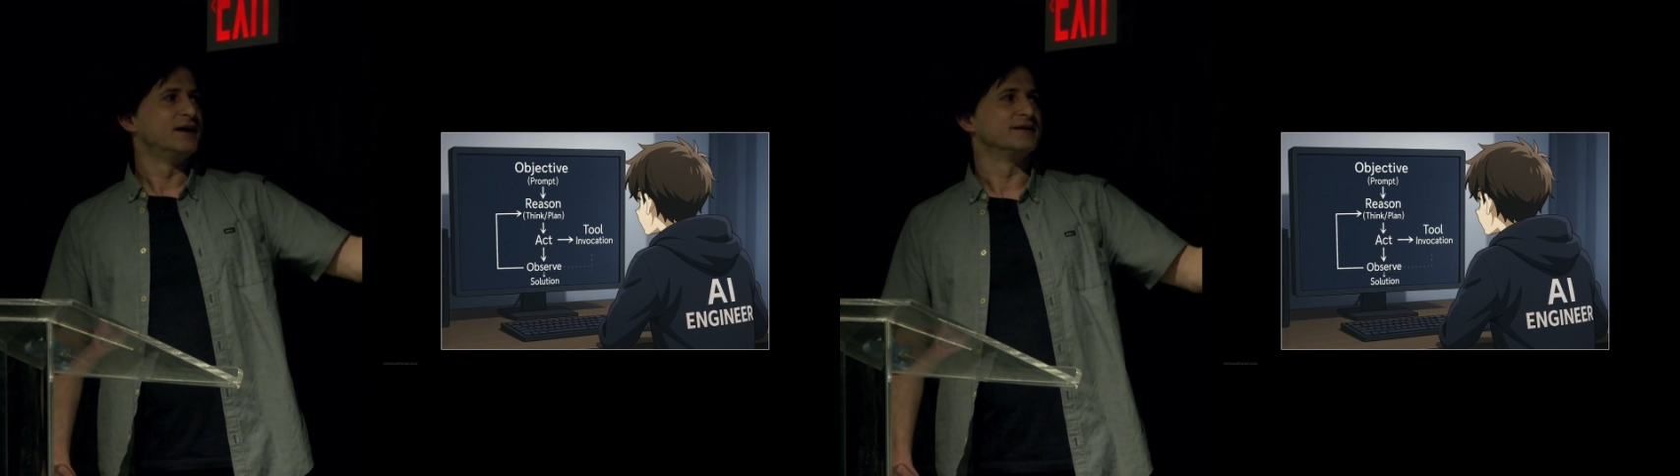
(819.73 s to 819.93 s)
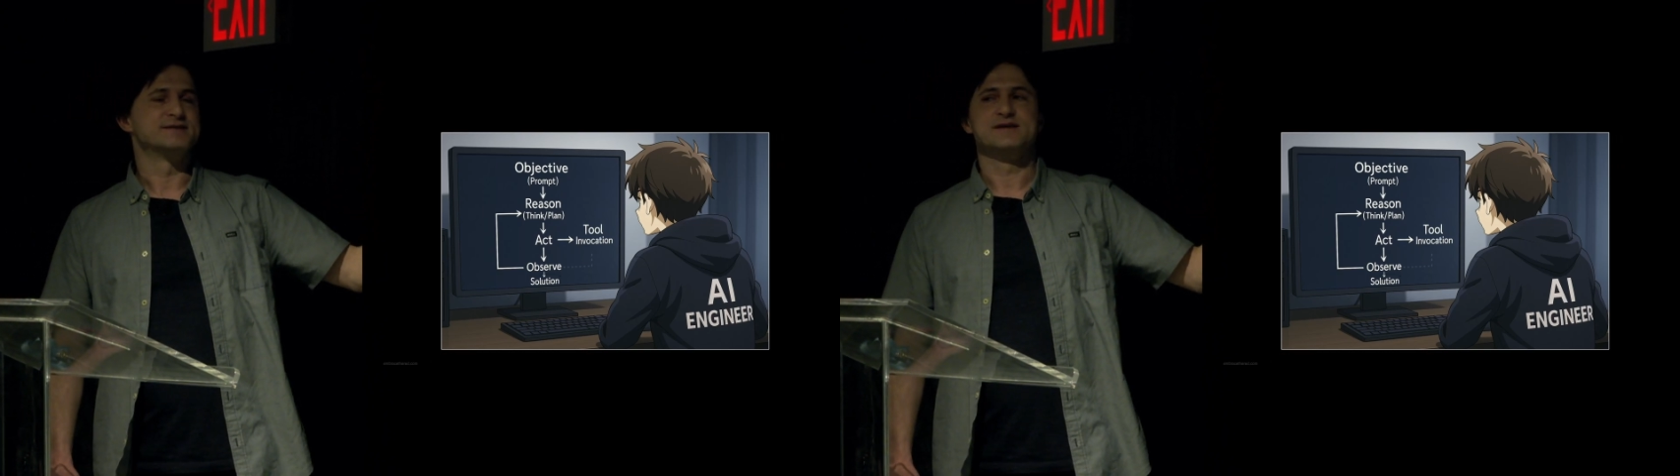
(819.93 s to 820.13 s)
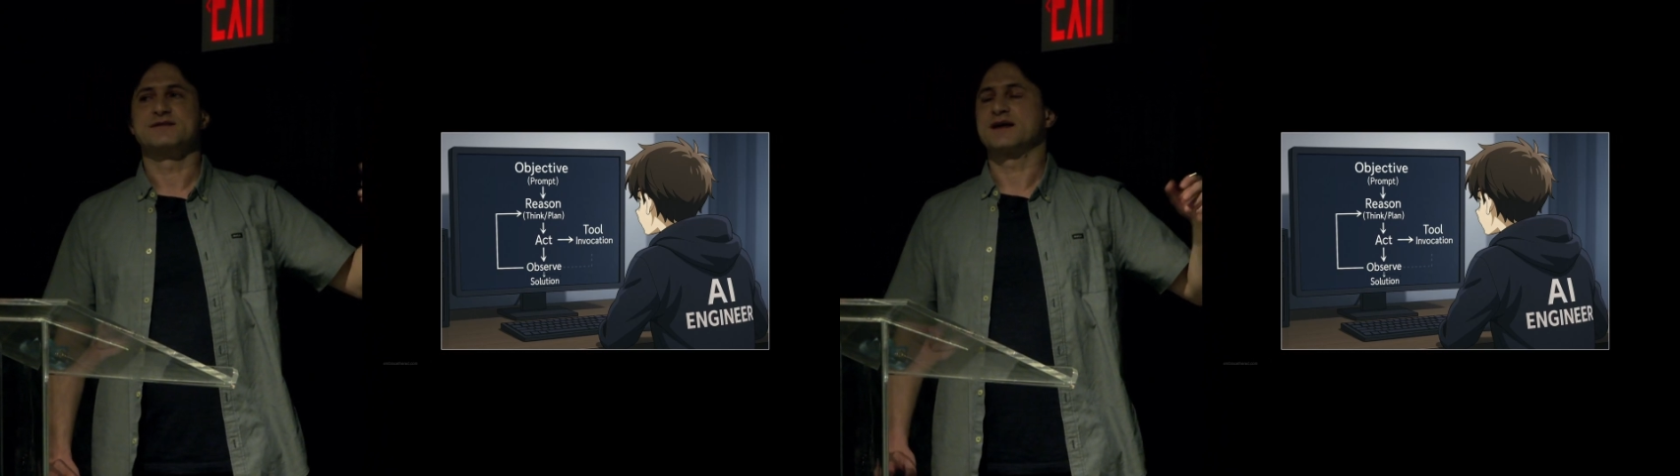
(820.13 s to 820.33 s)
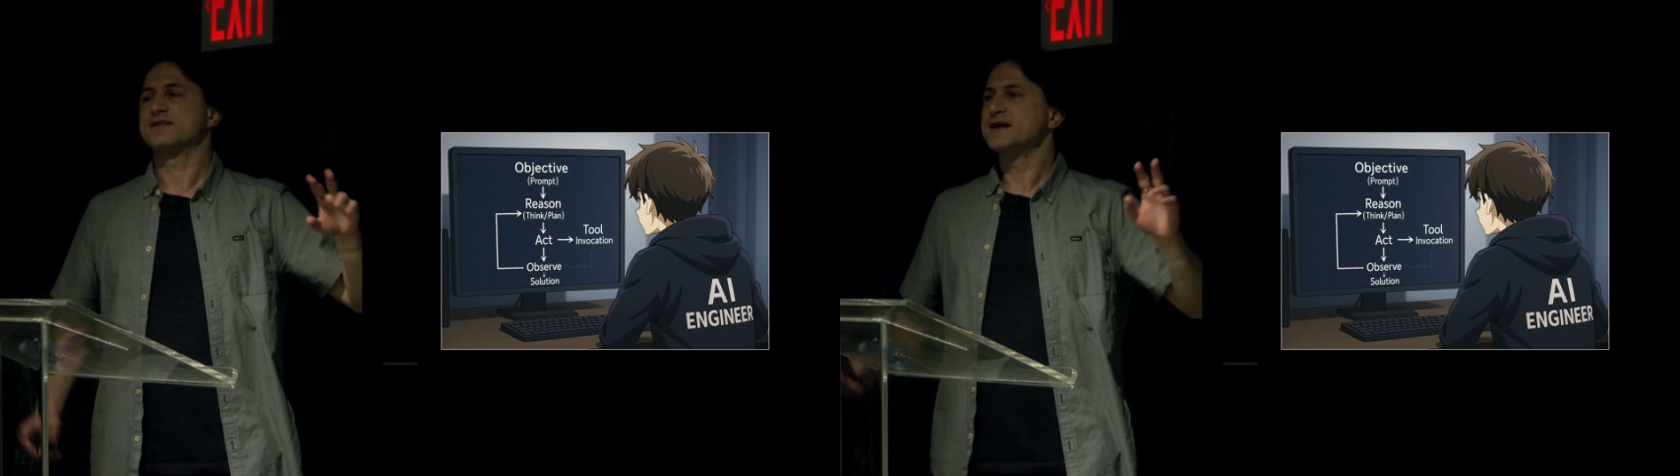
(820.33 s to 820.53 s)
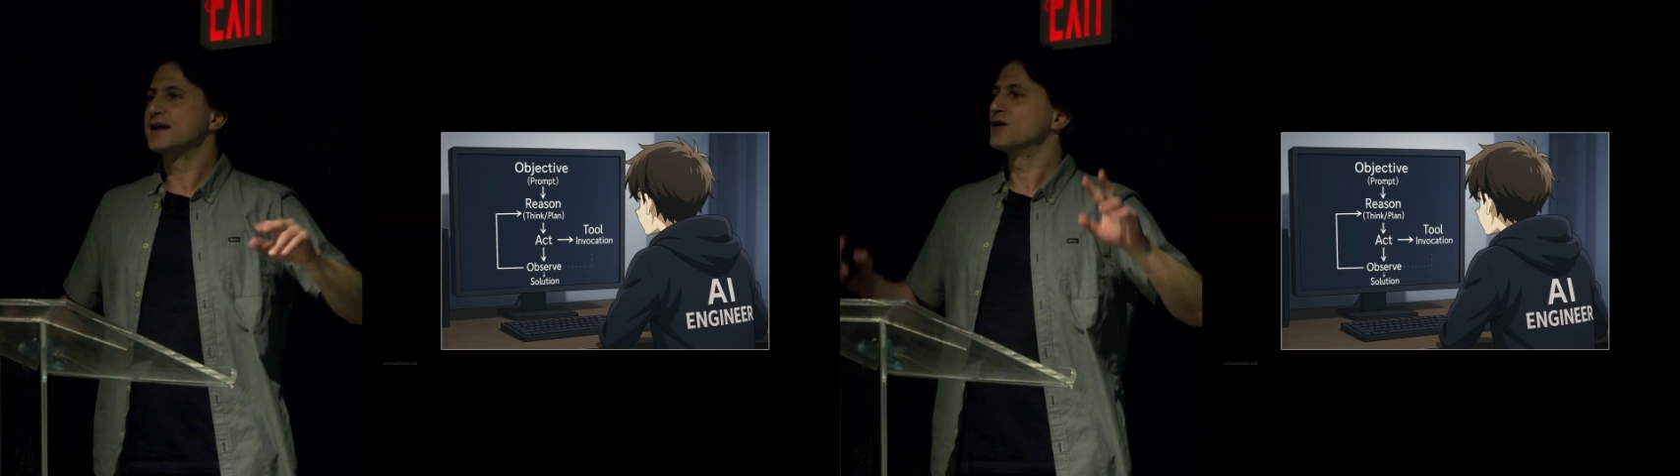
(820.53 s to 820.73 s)
like
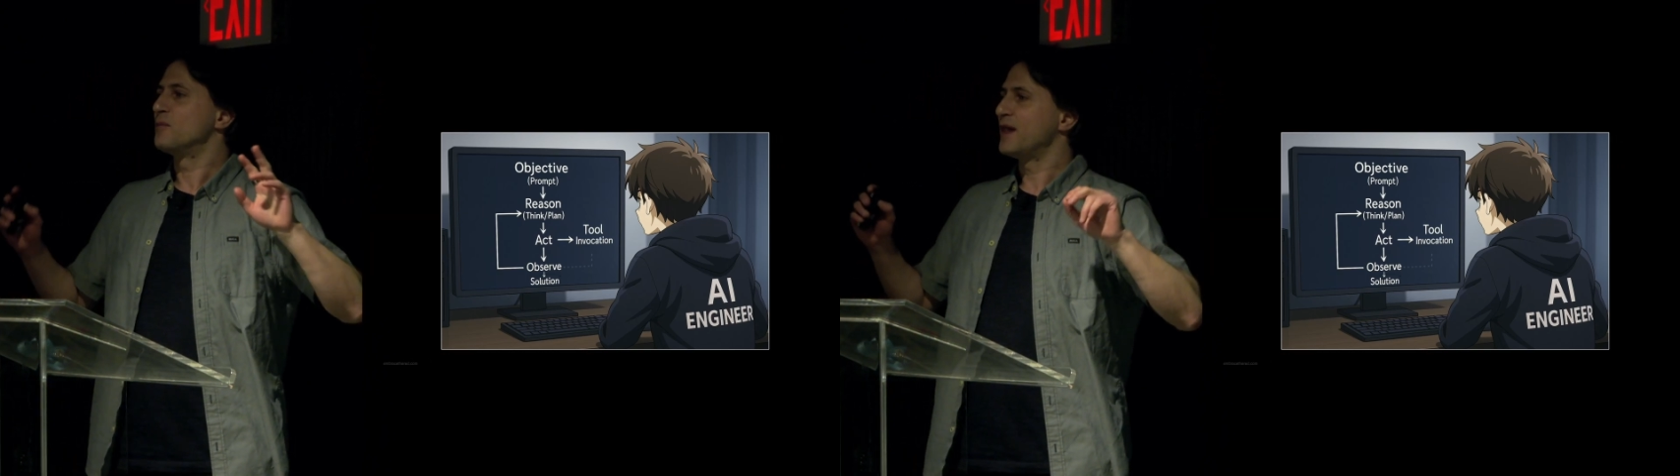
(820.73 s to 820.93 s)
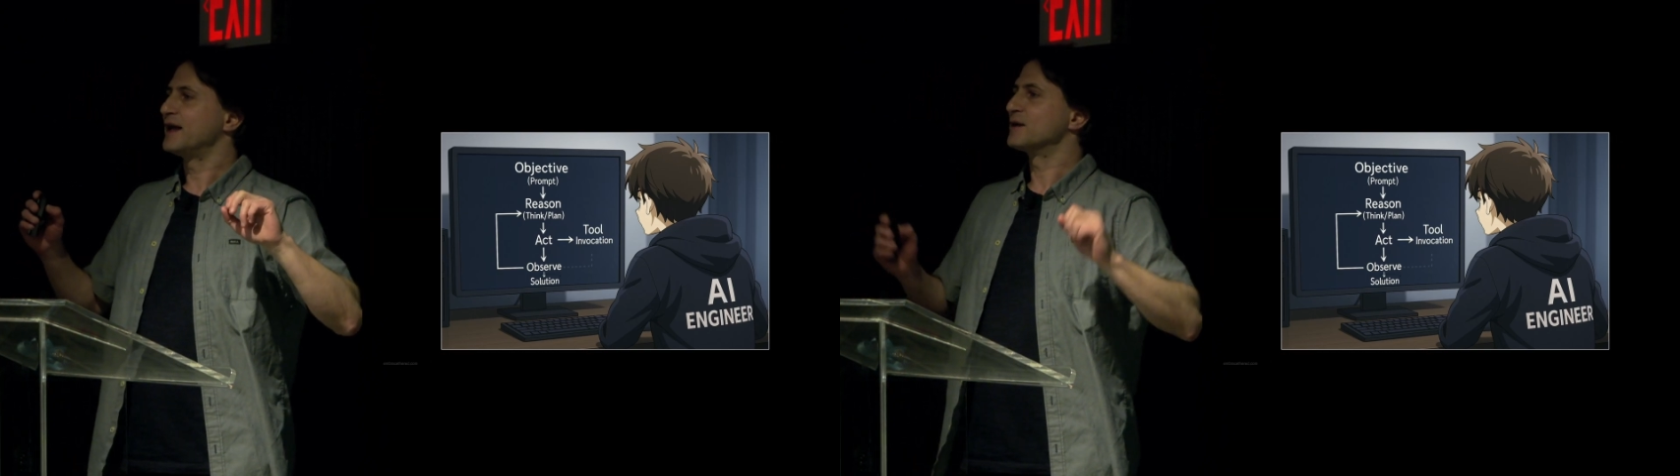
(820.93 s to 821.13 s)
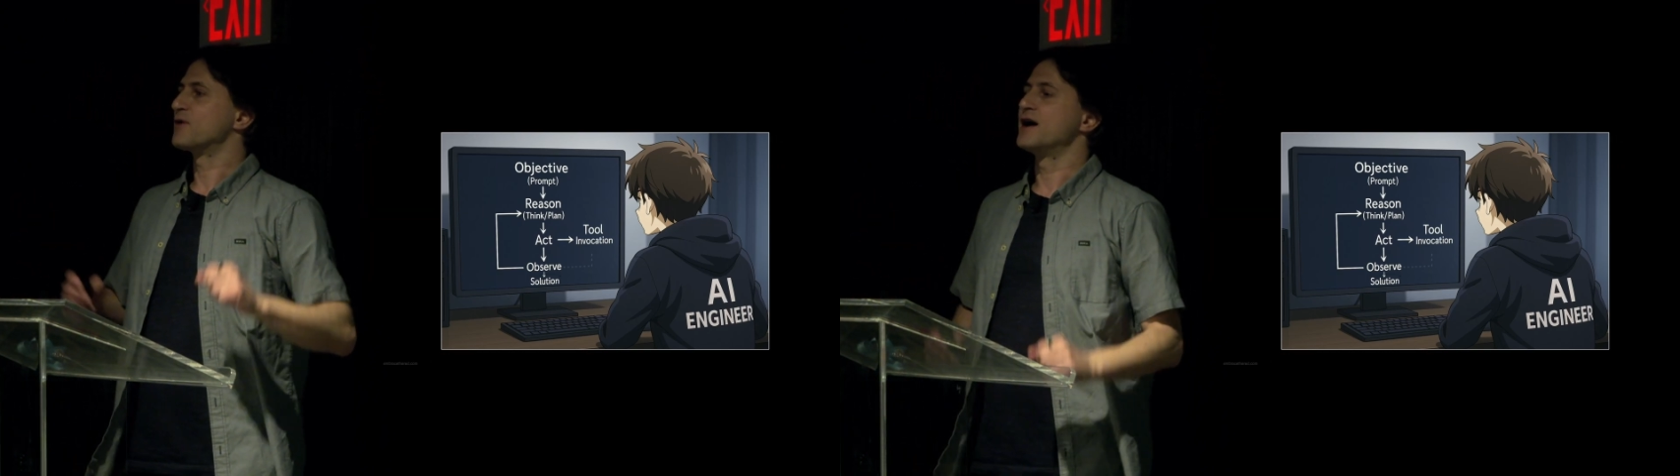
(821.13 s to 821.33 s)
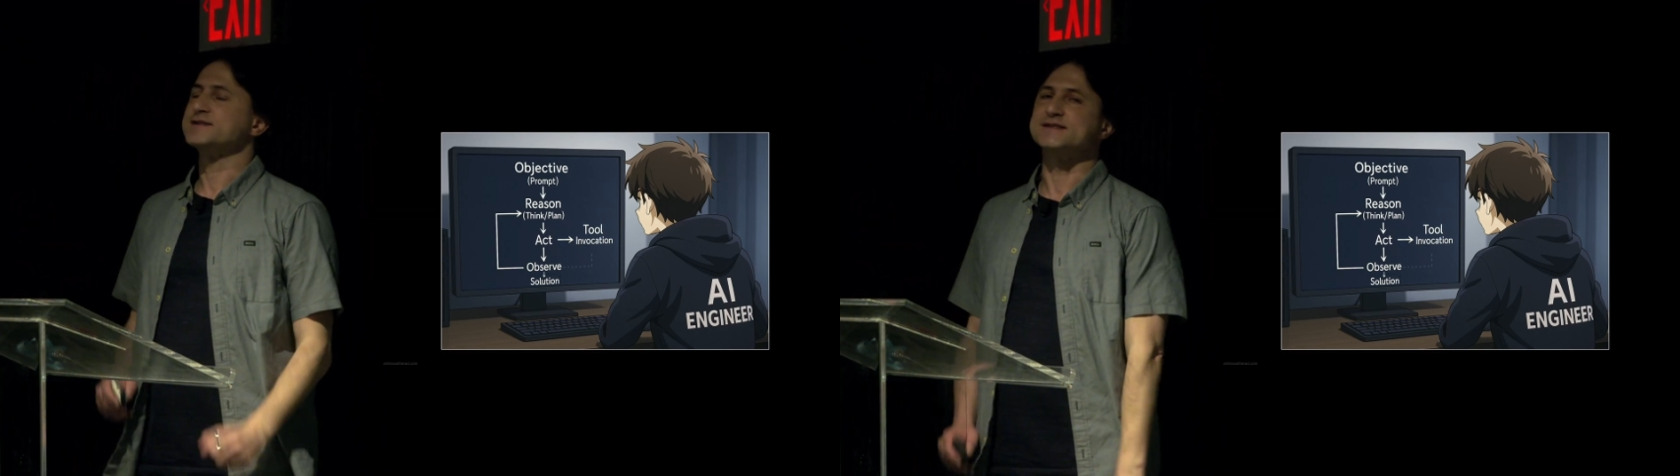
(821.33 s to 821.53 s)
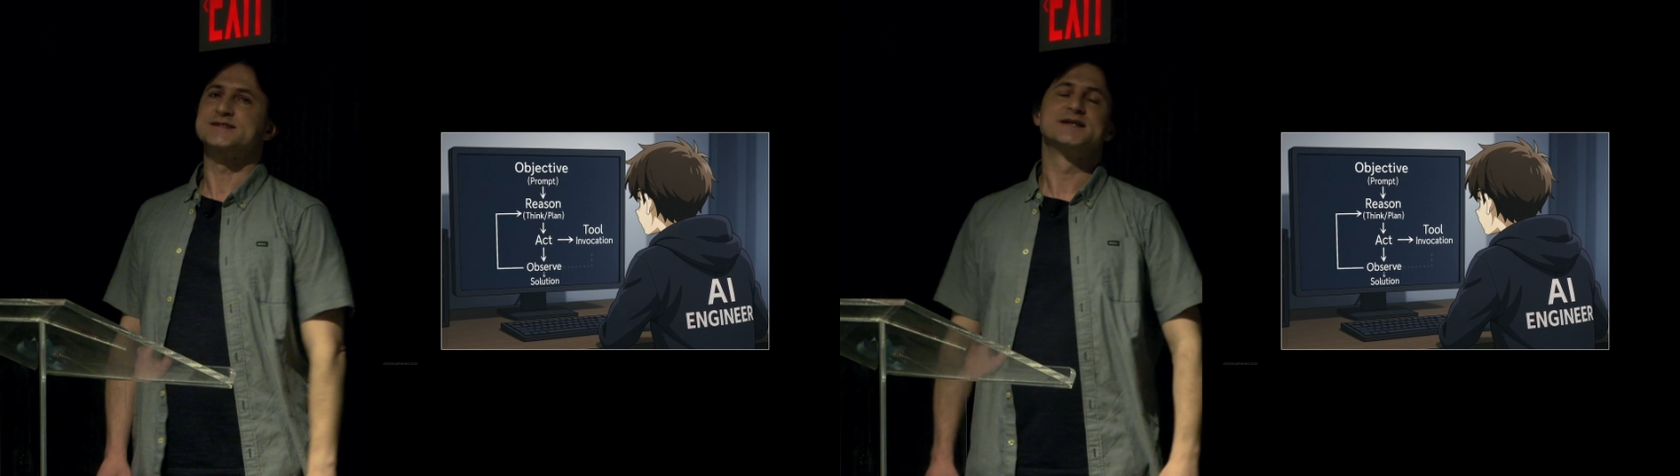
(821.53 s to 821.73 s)
thinking or planning
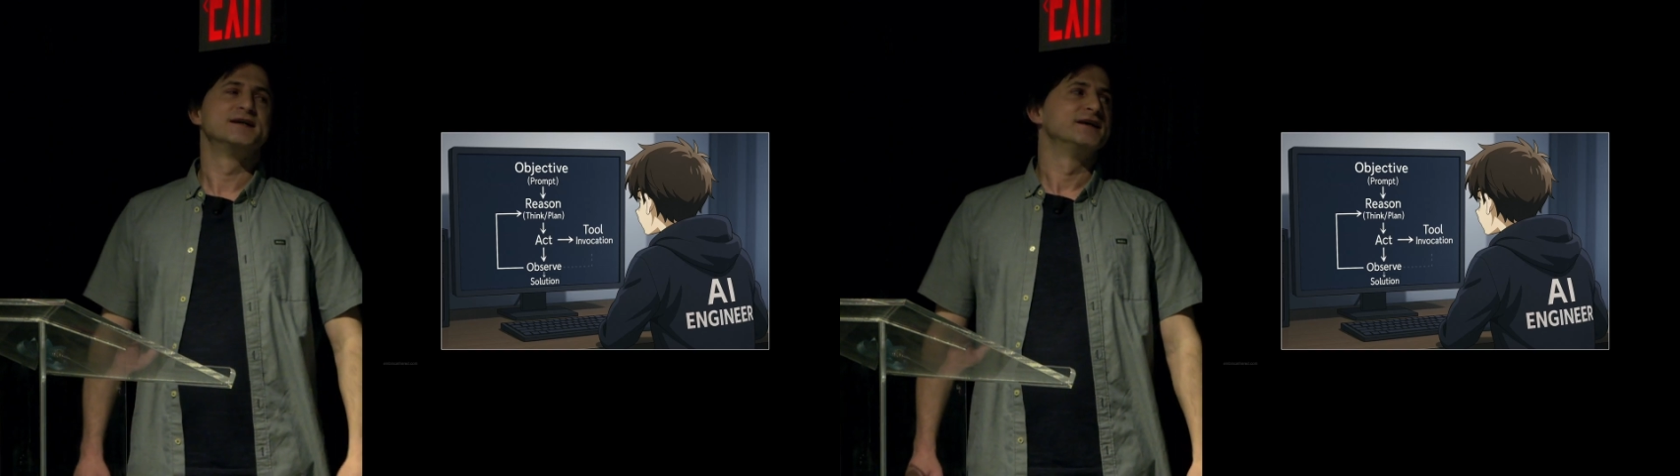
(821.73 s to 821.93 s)
process.